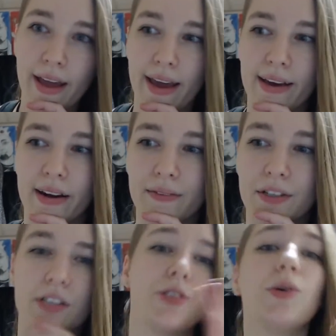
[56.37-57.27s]
And I've
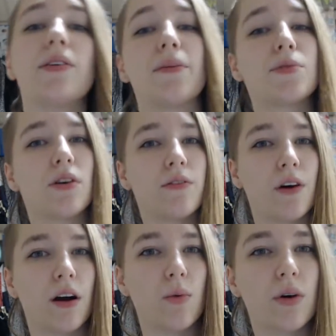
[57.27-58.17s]
done two of them so
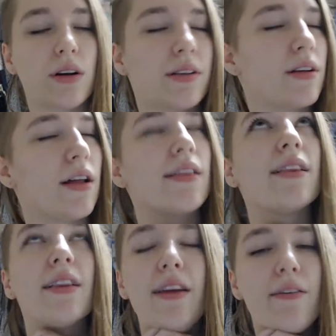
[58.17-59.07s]
far, one on the
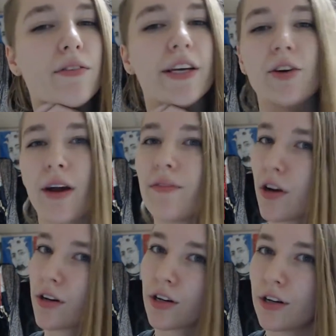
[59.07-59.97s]
lovely
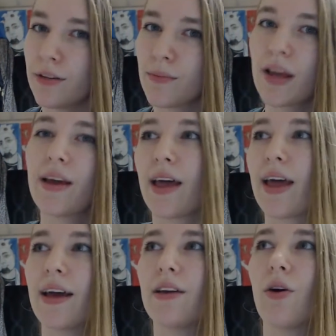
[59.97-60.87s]
Graveyard Girl,
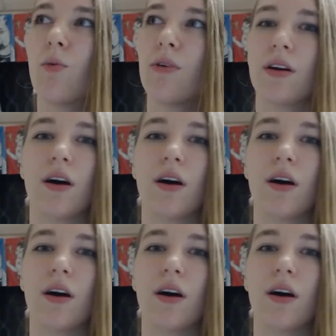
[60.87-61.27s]
and one